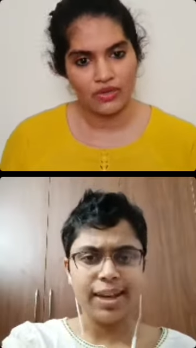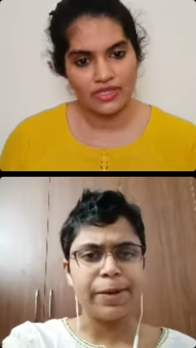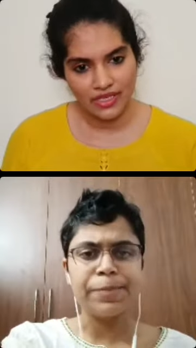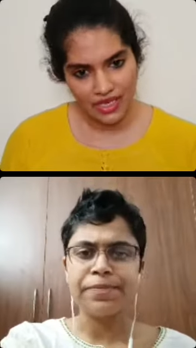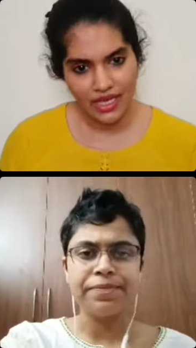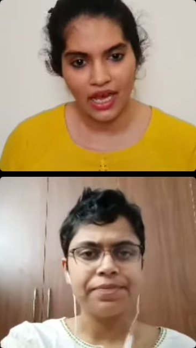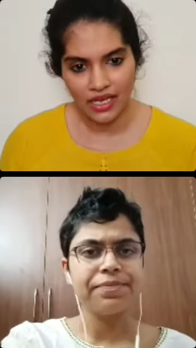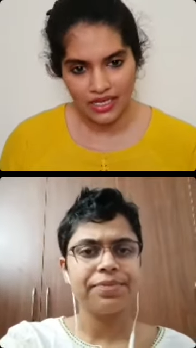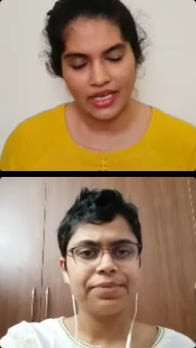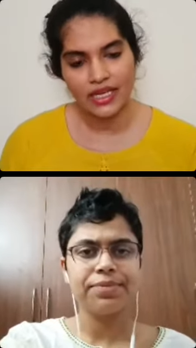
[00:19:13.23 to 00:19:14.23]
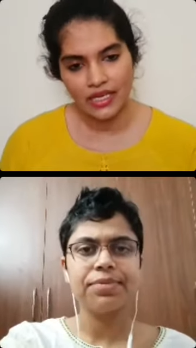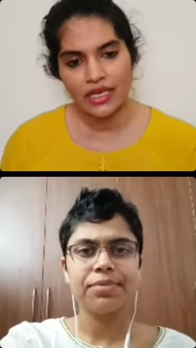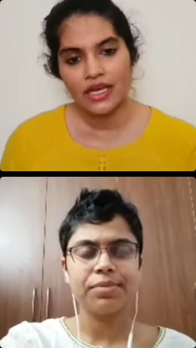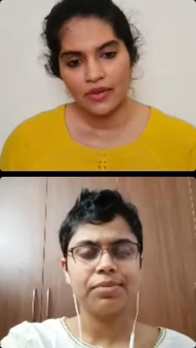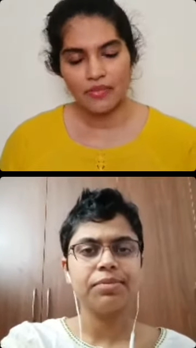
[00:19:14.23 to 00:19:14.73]
Speaker 1: constantly hungry,
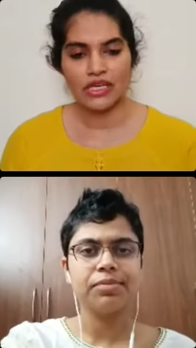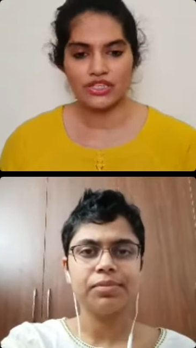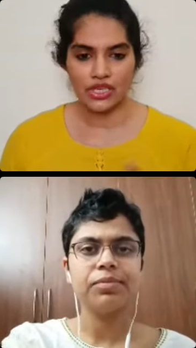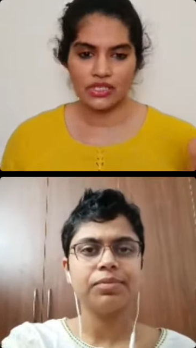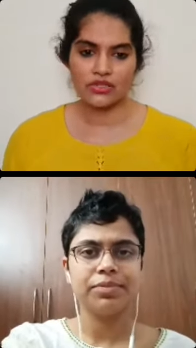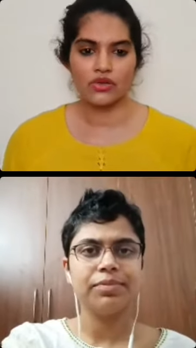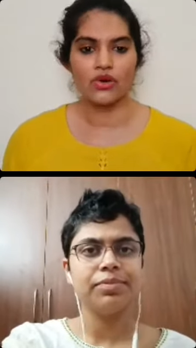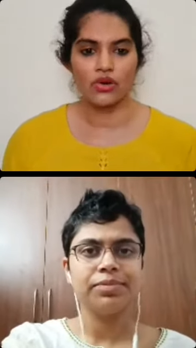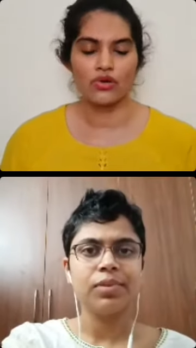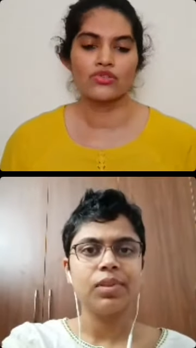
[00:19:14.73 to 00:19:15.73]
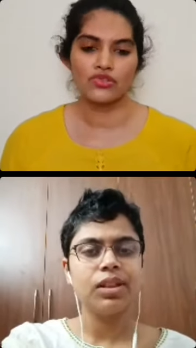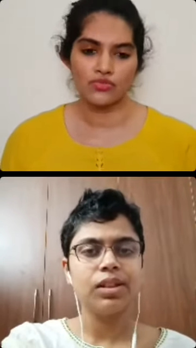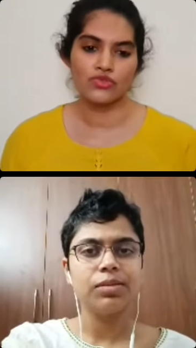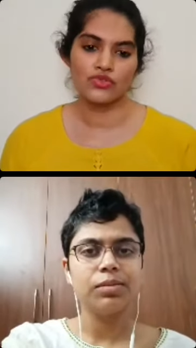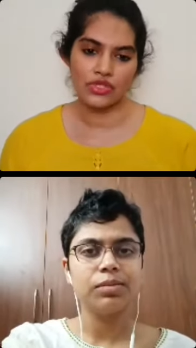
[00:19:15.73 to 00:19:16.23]
but just, uh,
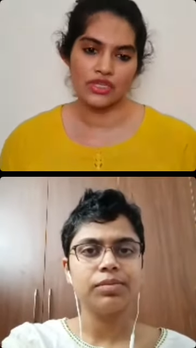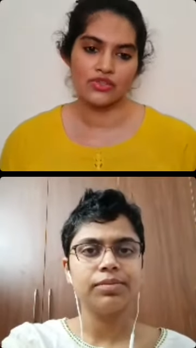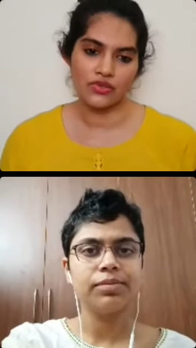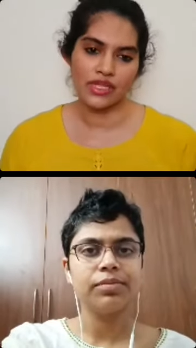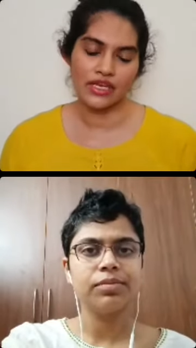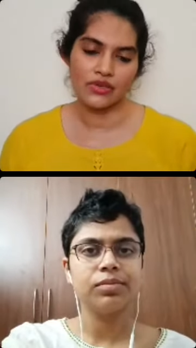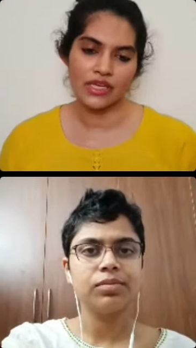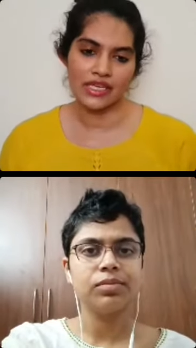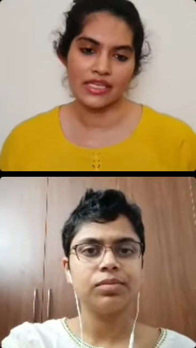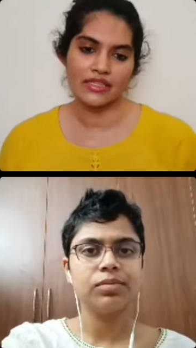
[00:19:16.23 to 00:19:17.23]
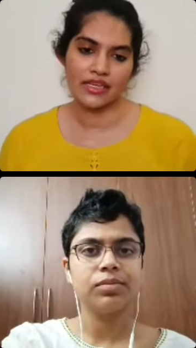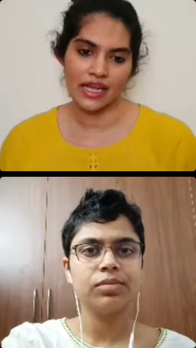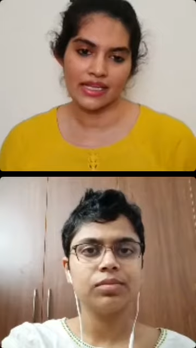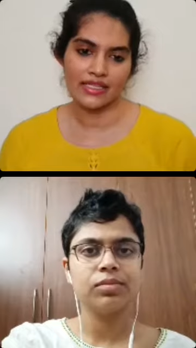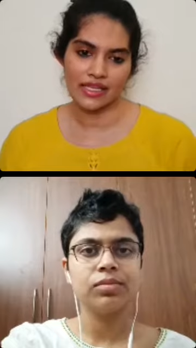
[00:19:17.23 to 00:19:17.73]
yeah. just so that you're eating the
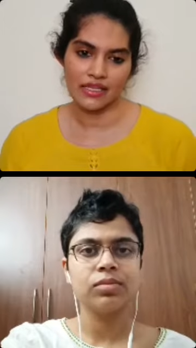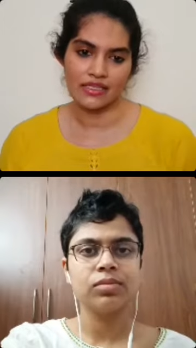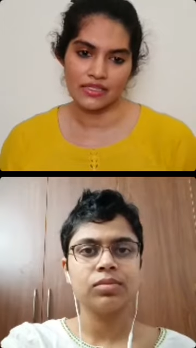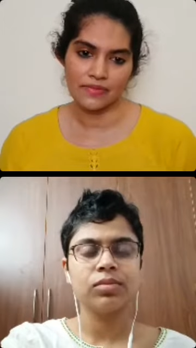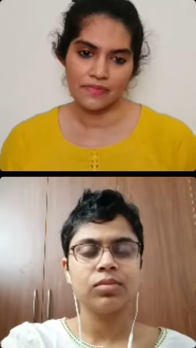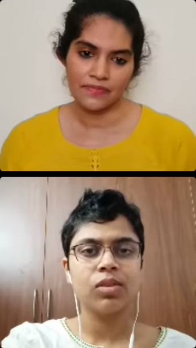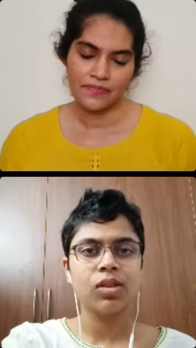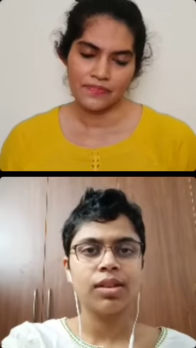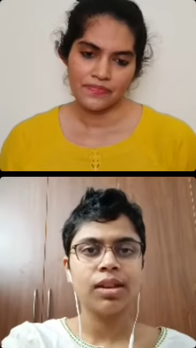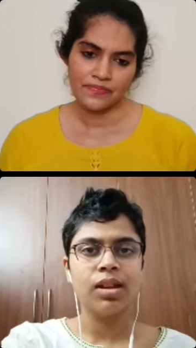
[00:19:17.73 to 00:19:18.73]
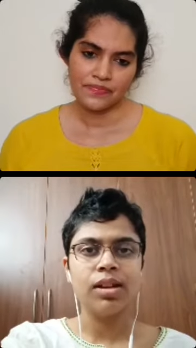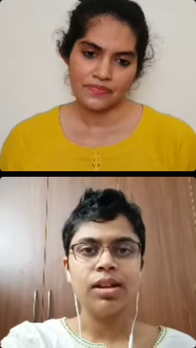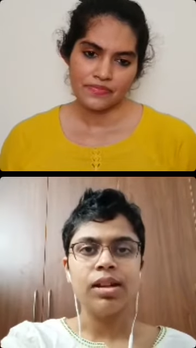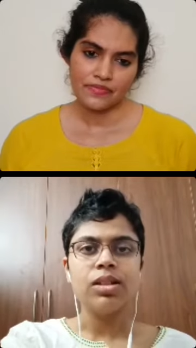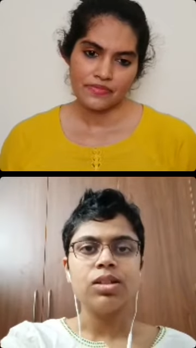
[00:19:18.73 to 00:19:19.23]
right things.
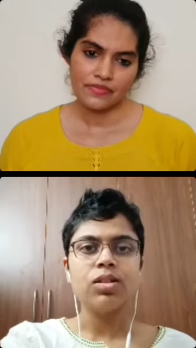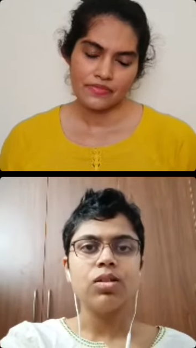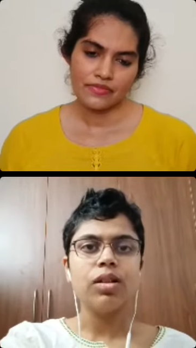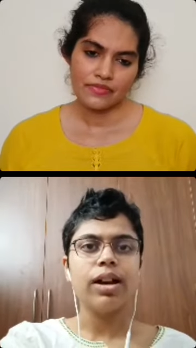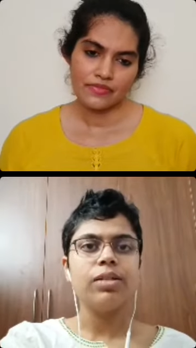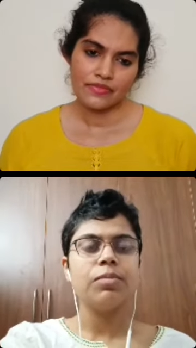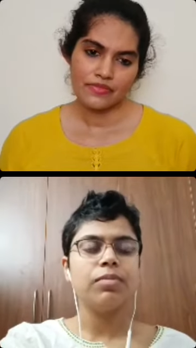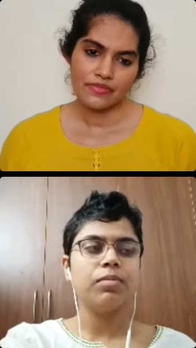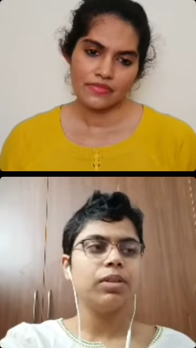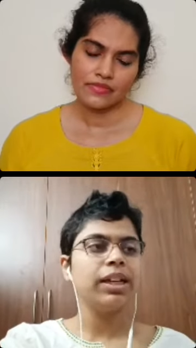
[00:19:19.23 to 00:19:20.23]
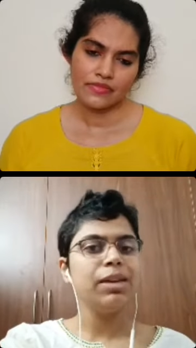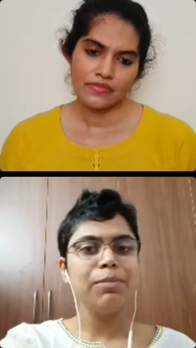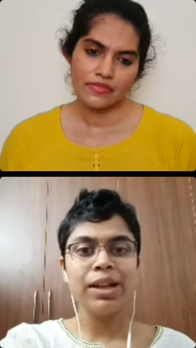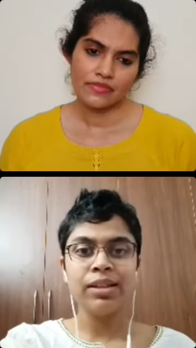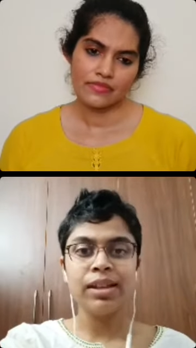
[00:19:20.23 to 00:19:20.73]
Speaker 2: So um,
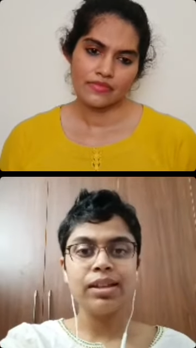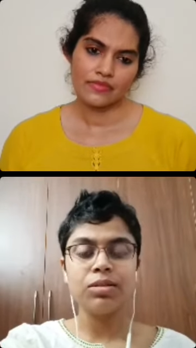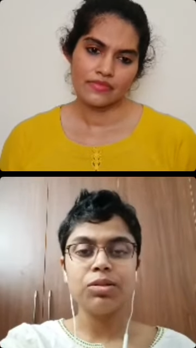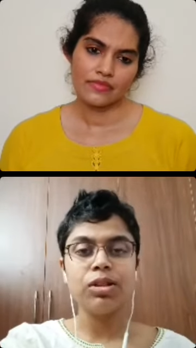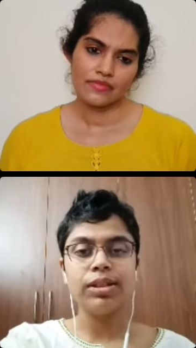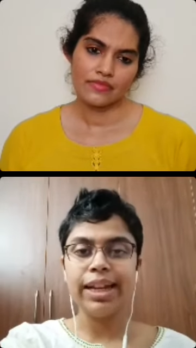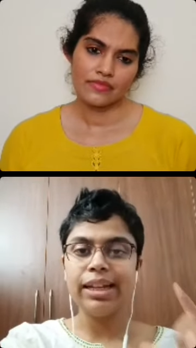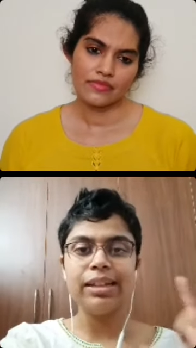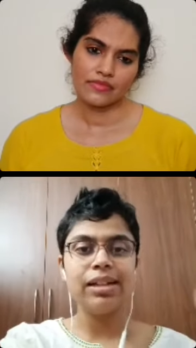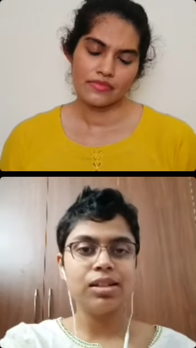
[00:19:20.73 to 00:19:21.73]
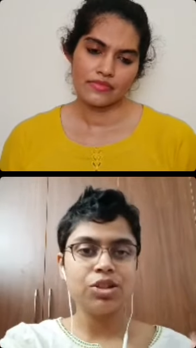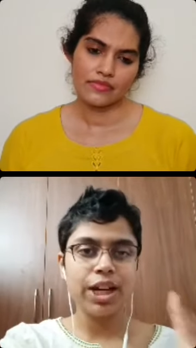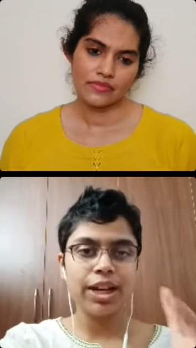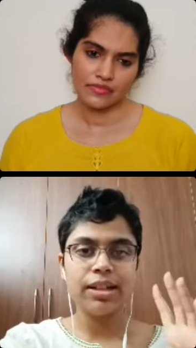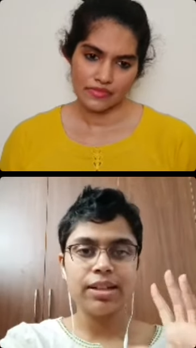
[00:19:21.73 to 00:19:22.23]
keeping the, the daily dozen
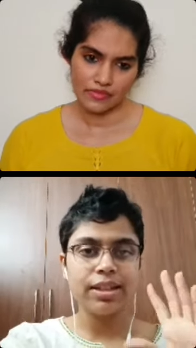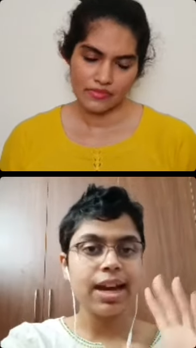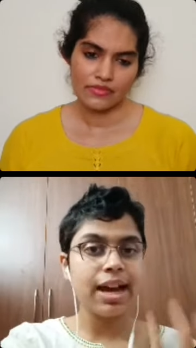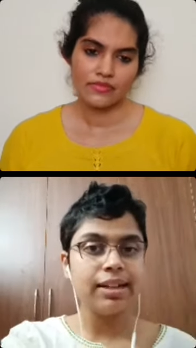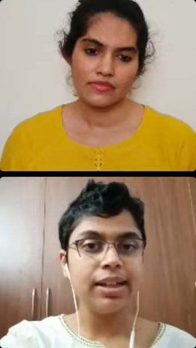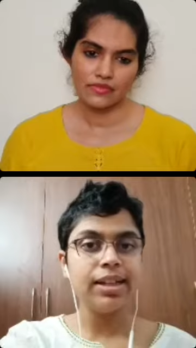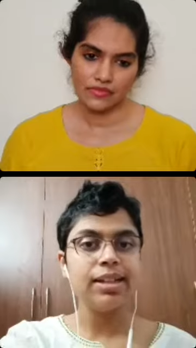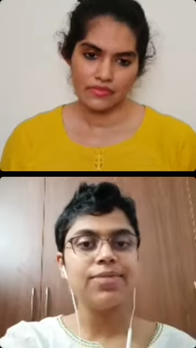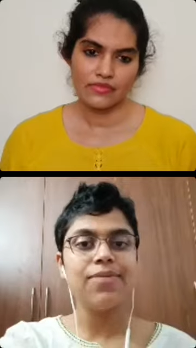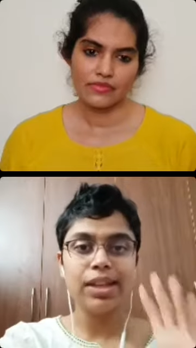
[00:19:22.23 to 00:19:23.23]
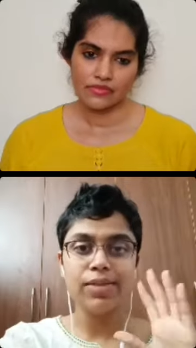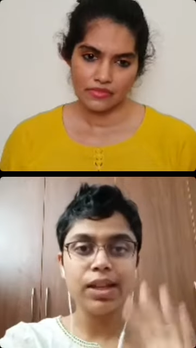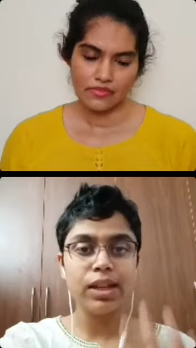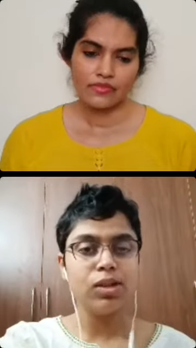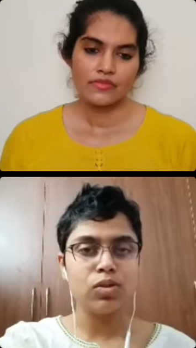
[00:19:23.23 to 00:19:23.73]
checklist handy is very,
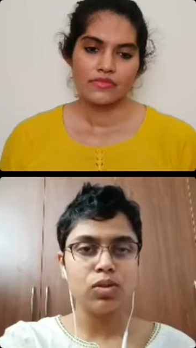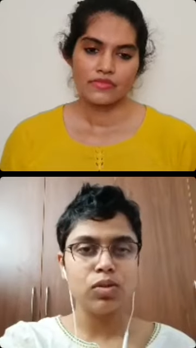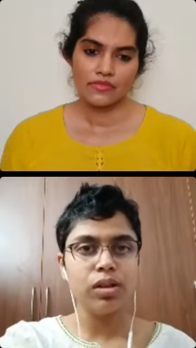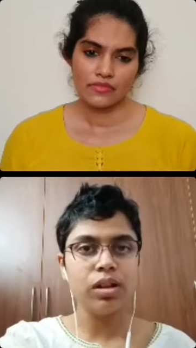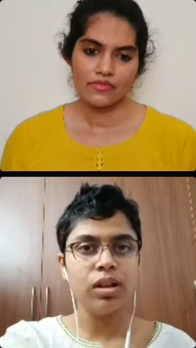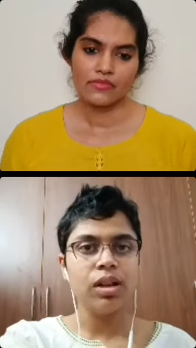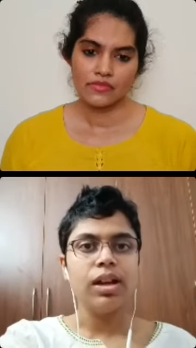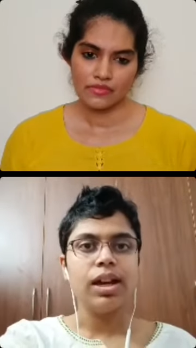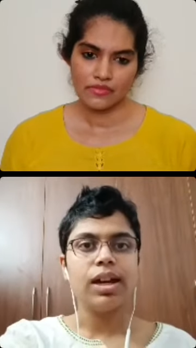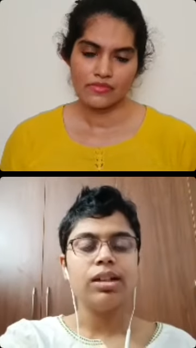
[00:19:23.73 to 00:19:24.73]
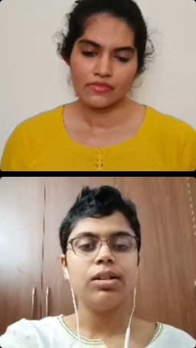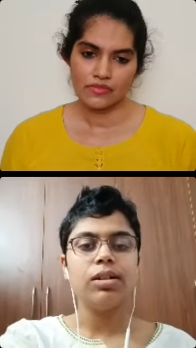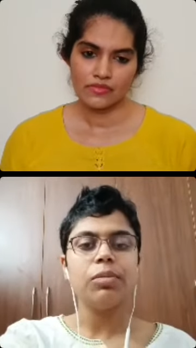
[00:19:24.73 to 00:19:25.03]
very useful. And